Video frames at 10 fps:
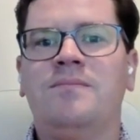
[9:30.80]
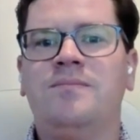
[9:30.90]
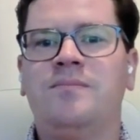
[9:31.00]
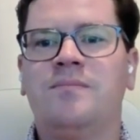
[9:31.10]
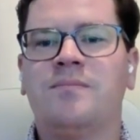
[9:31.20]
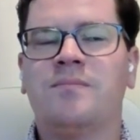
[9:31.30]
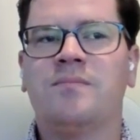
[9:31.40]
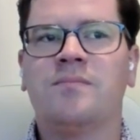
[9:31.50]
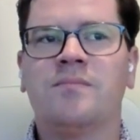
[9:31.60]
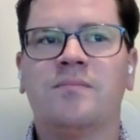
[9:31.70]

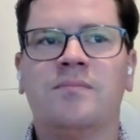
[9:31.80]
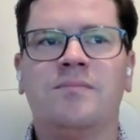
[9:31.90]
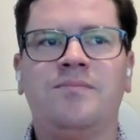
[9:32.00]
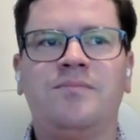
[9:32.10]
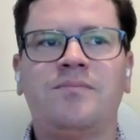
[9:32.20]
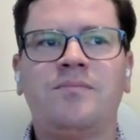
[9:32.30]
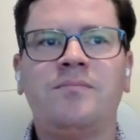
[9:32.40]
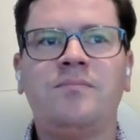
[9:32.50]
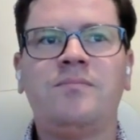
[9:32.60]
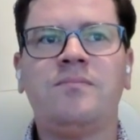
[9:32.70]

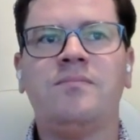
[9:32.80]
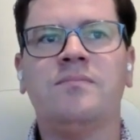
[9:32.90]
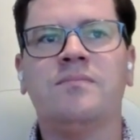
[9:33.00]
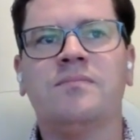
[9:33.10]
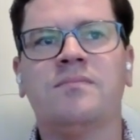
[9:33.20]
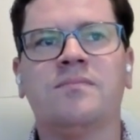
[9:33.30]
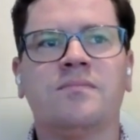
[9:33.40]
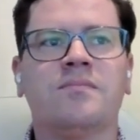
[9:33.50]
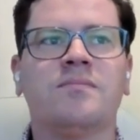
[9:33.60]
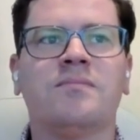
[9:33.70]

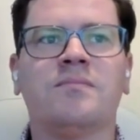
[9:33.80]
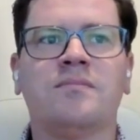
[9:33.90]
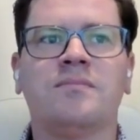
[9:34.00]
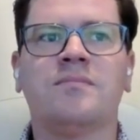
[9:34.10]
(silent)